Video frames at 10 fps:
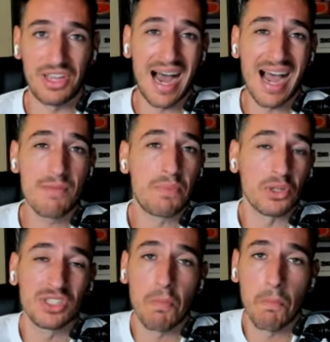I
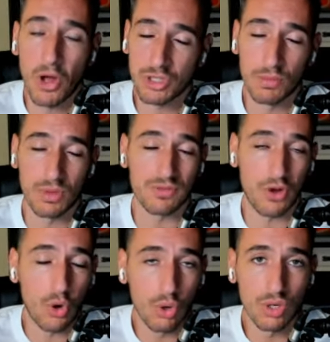bought the bottom of
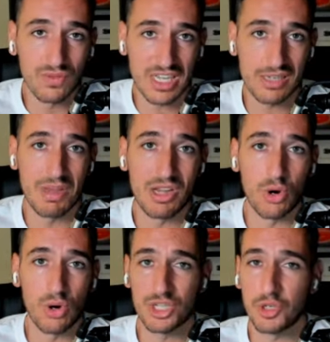all of these meme coins.